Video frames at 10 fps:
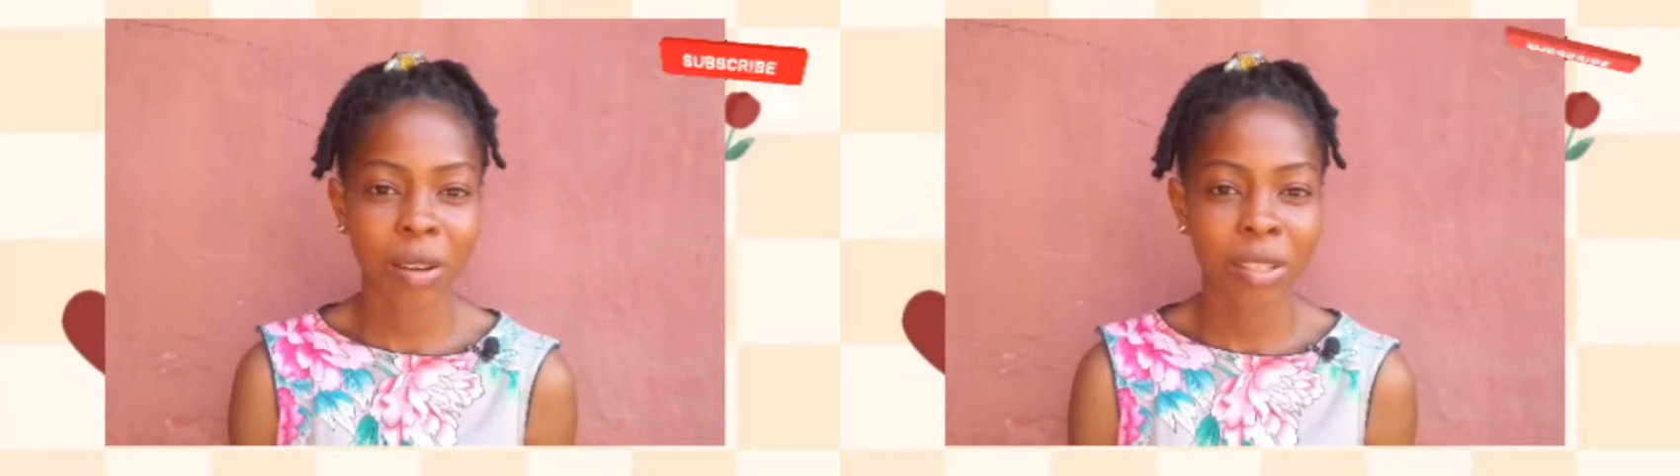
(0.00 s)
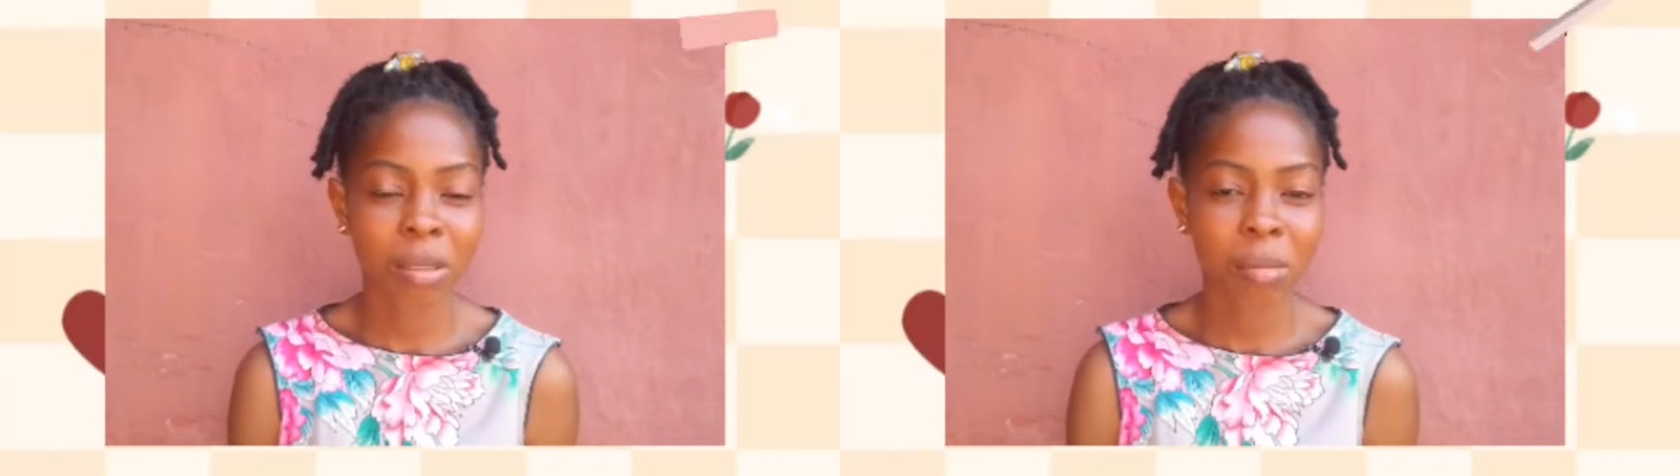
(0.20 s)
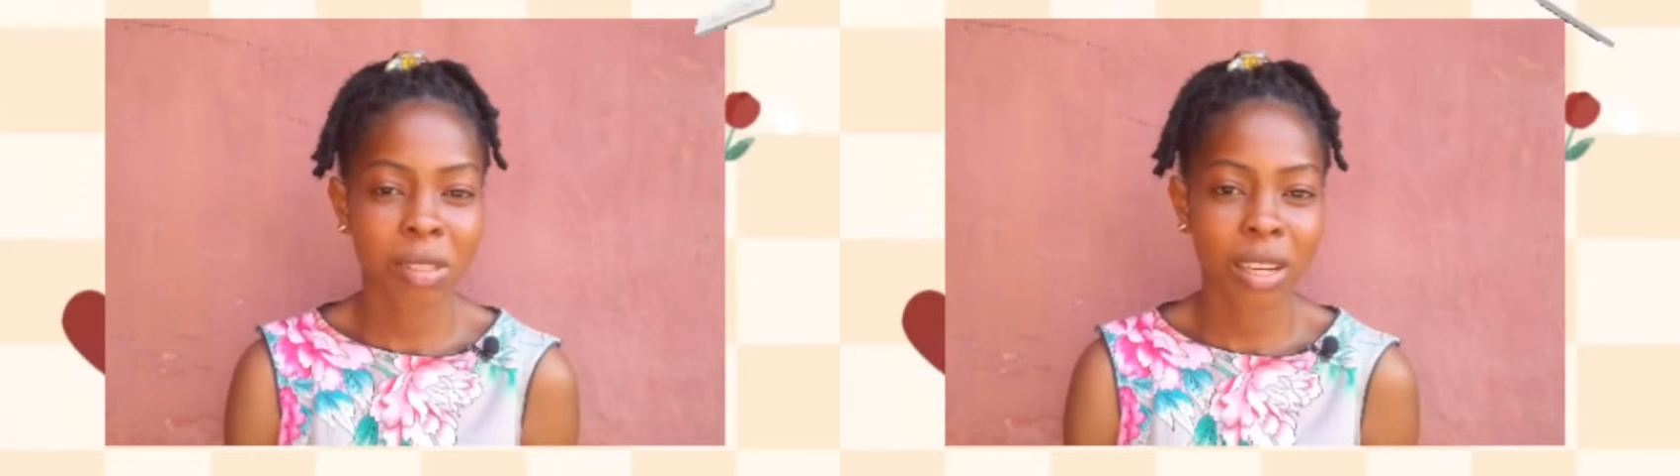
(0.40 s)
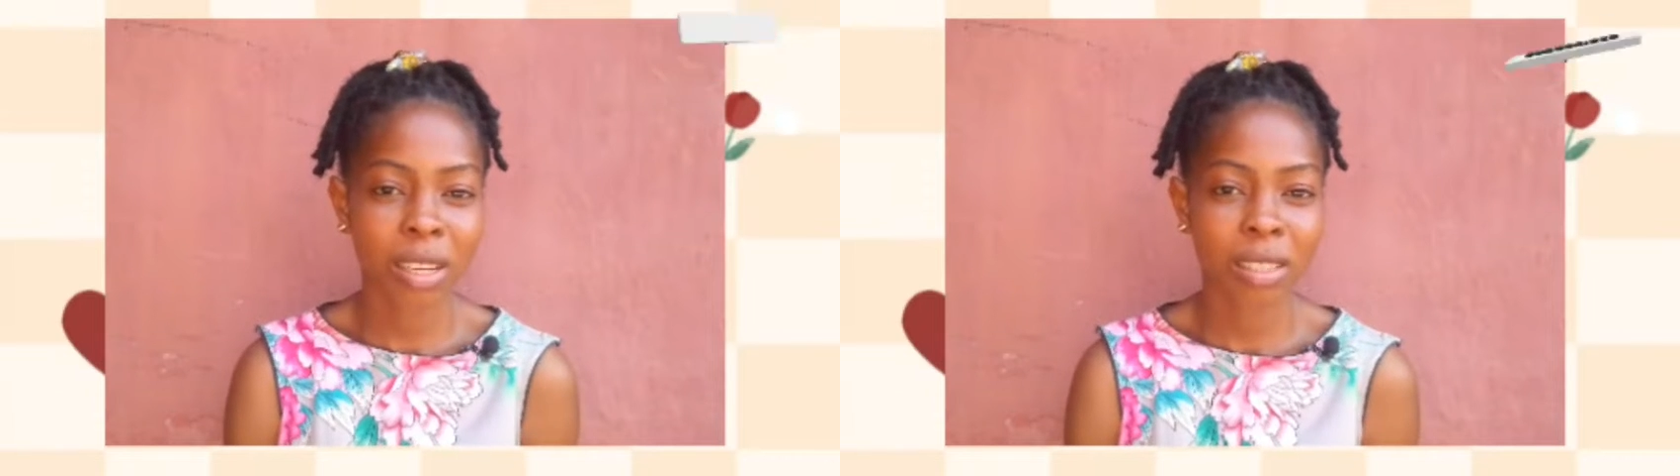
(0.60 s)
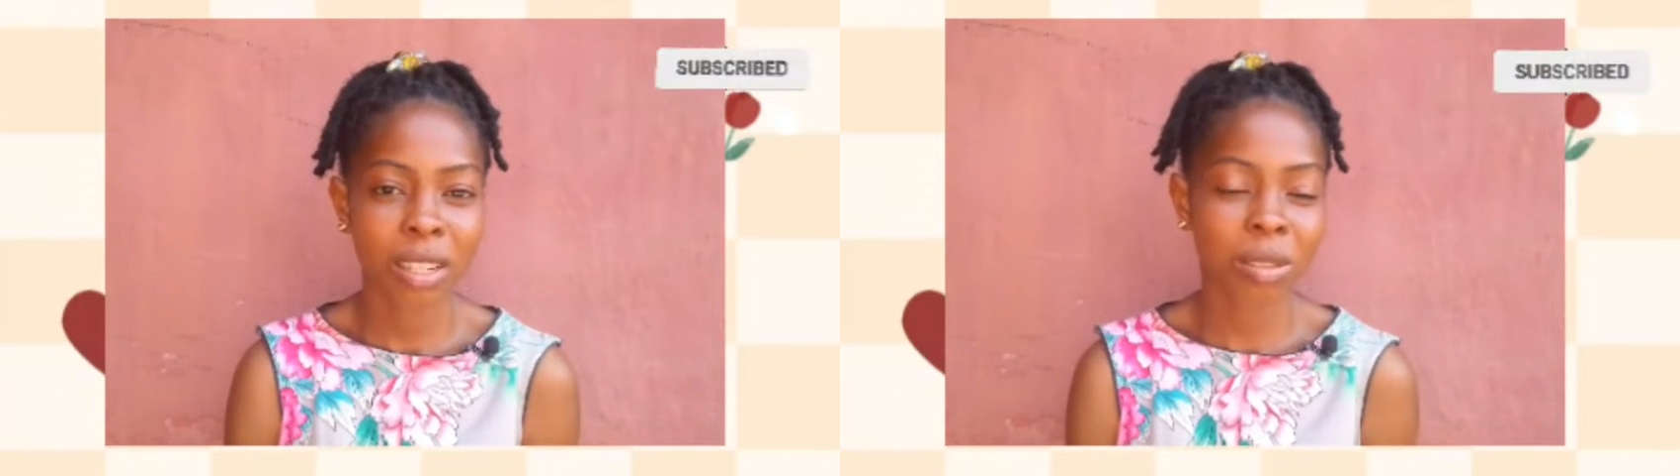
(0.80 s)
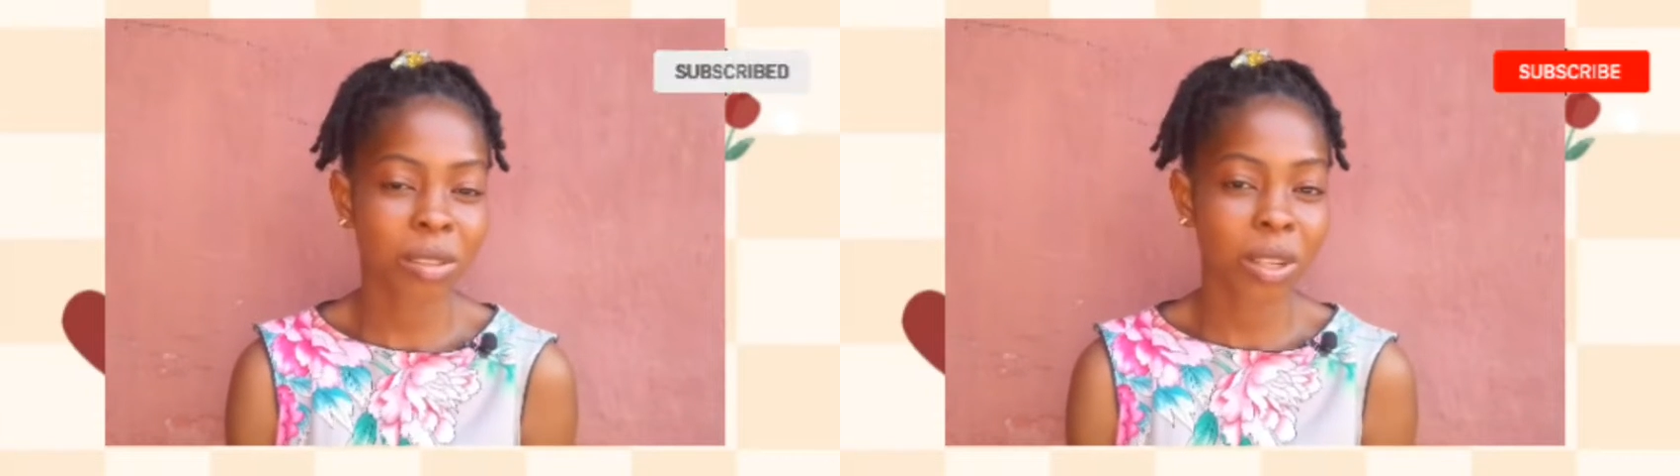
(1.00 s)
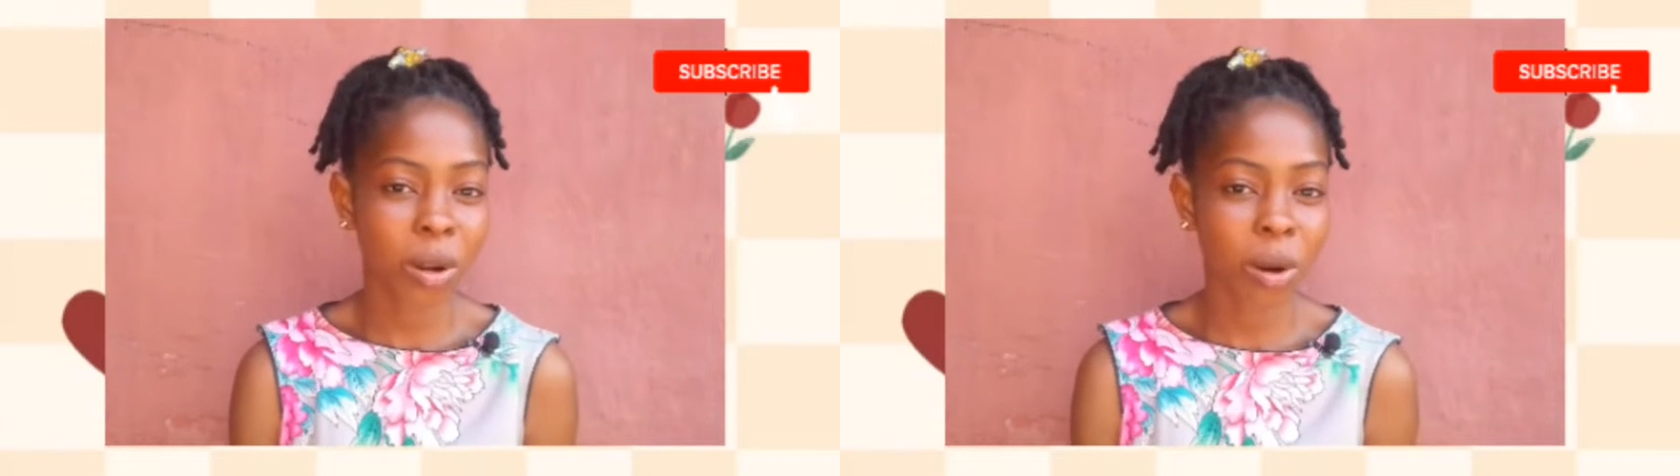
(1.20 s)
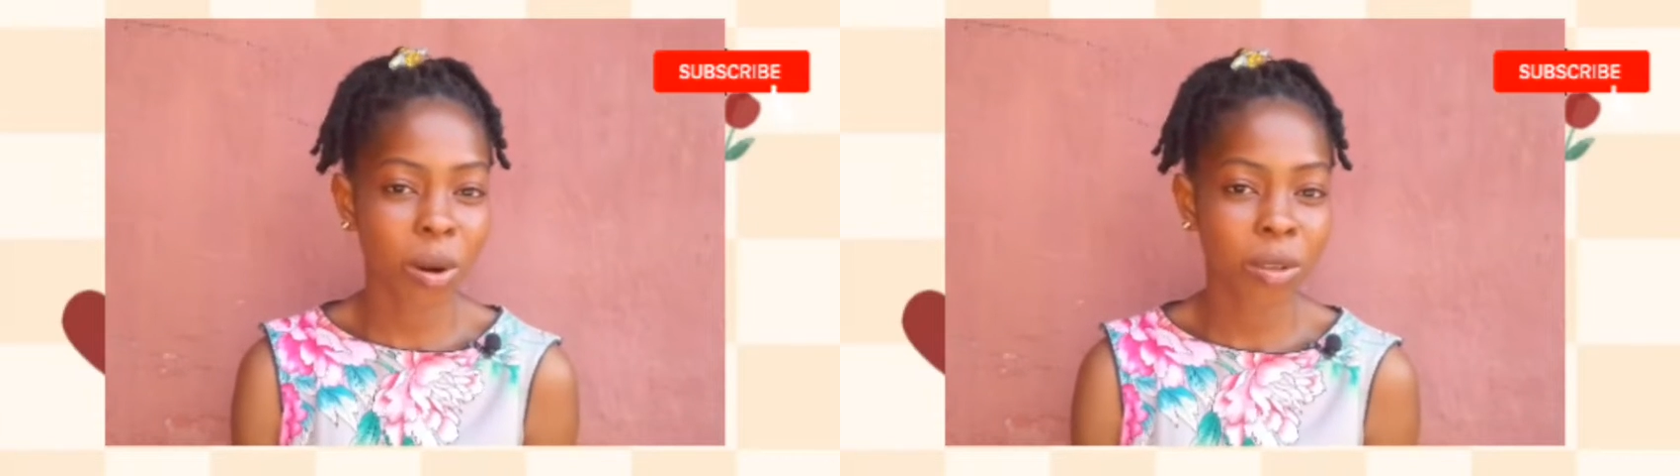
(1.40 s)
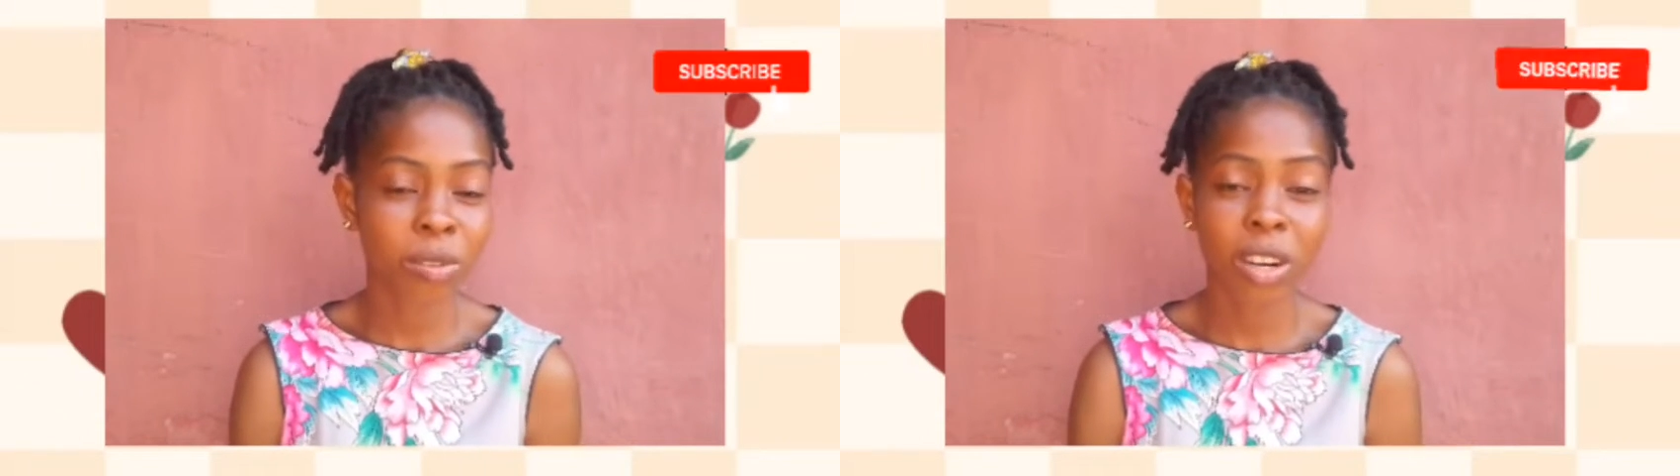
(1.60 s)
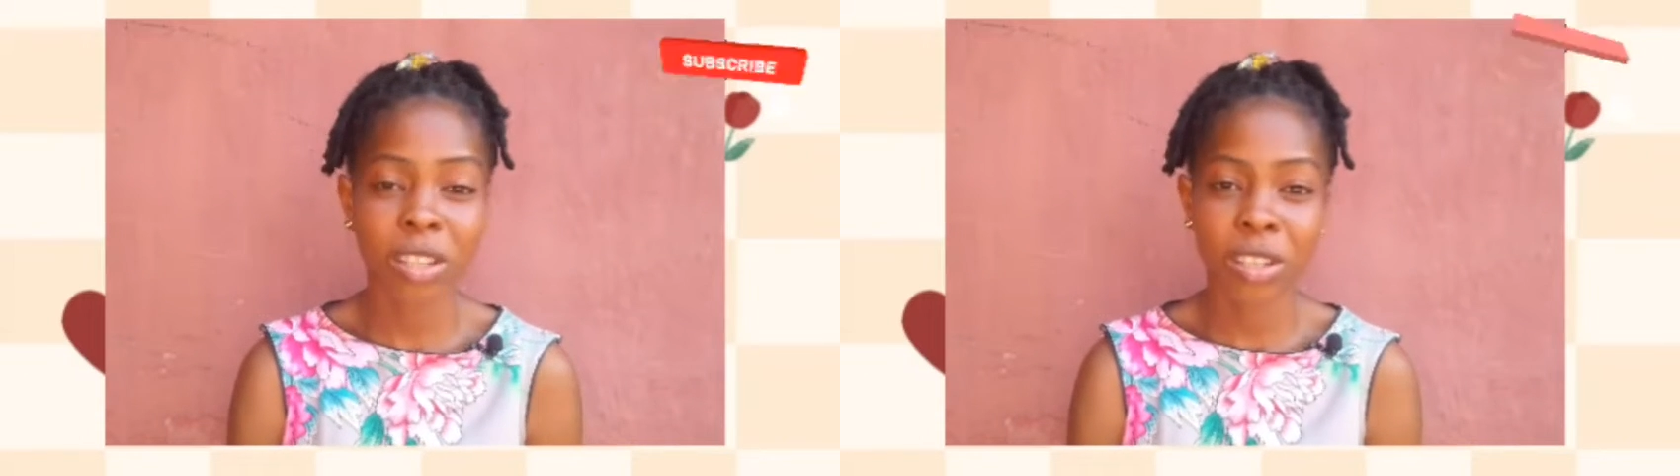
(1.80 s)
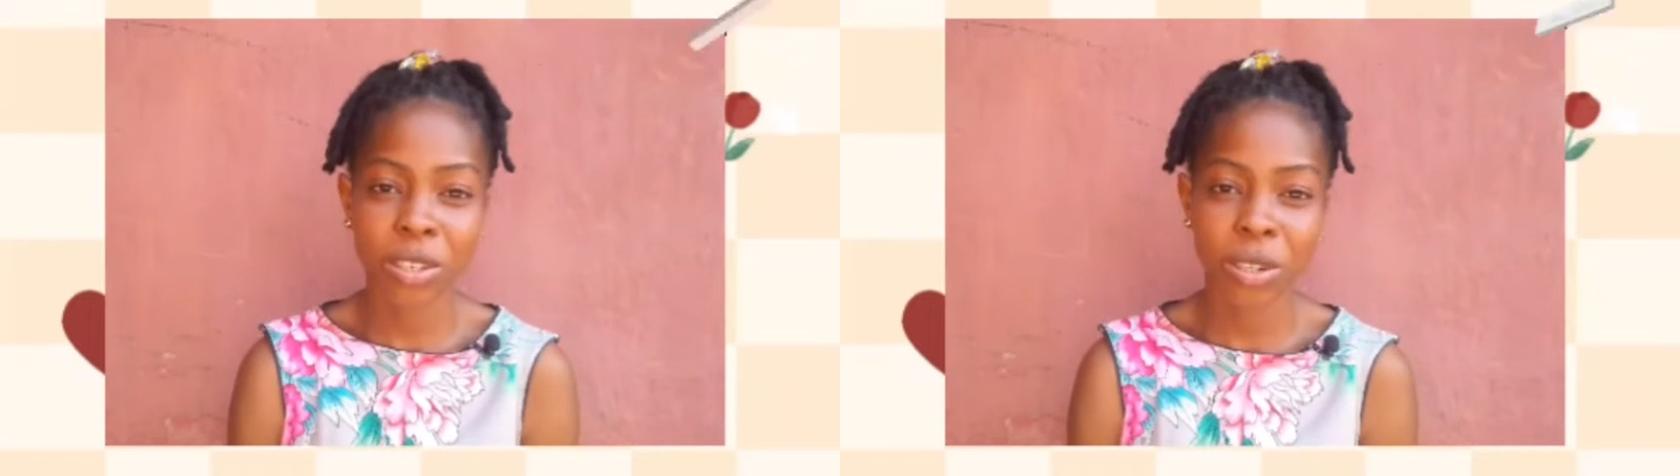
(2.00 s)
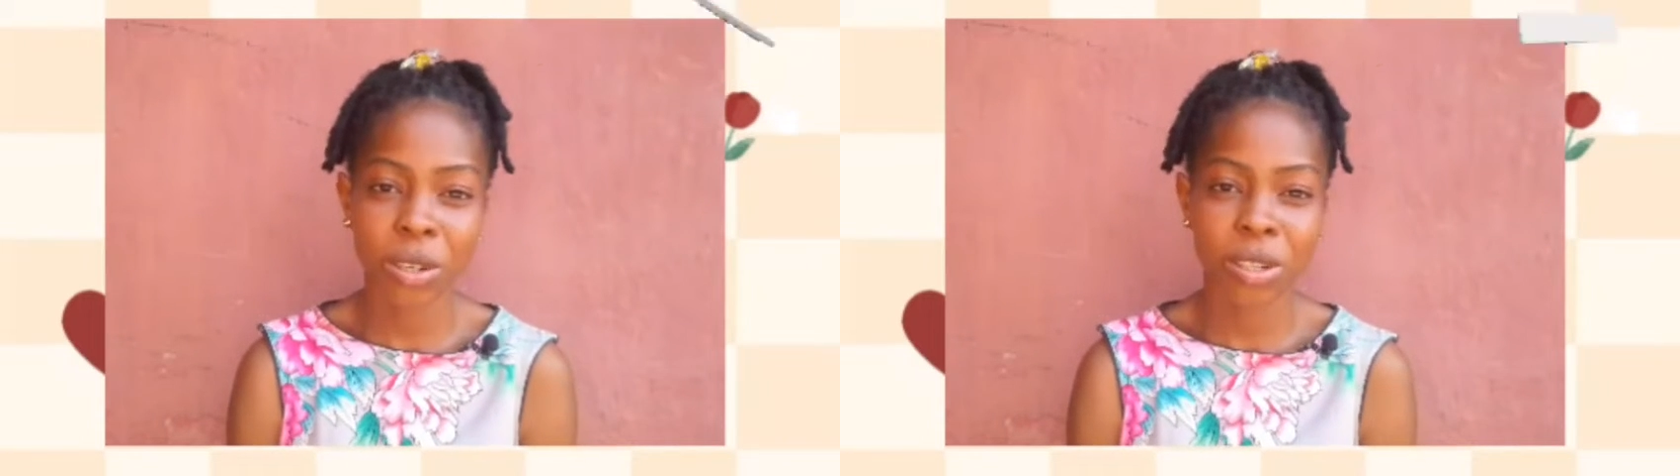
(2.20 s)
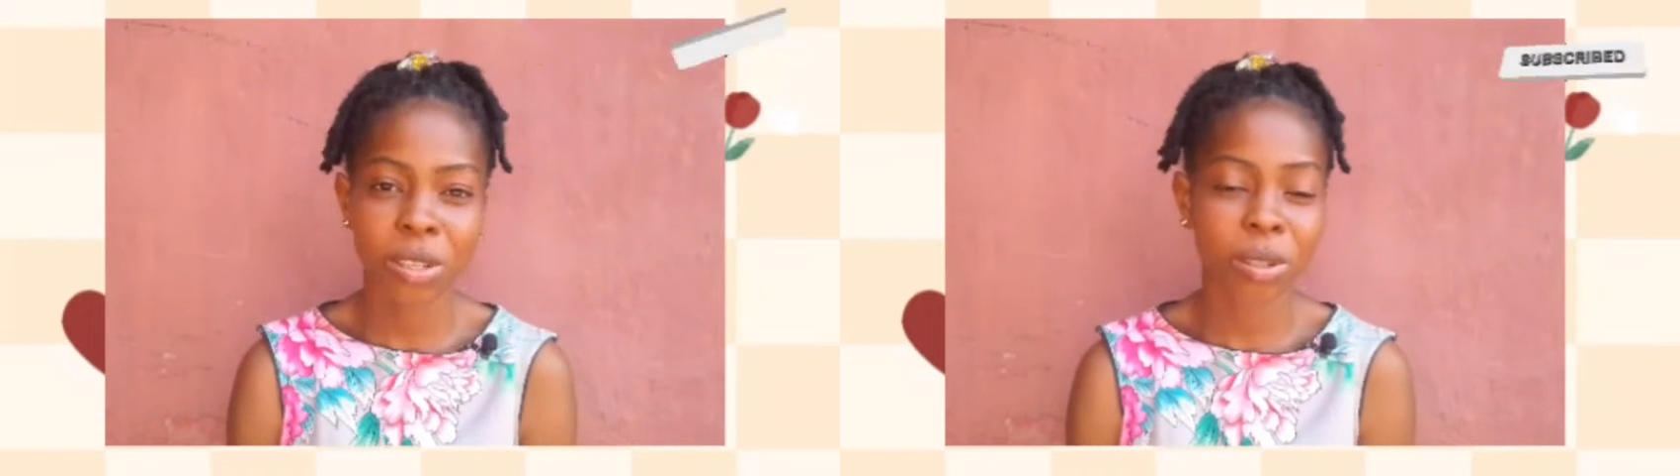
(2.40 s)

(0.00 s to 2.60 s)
it seems that there's nothing called traditions or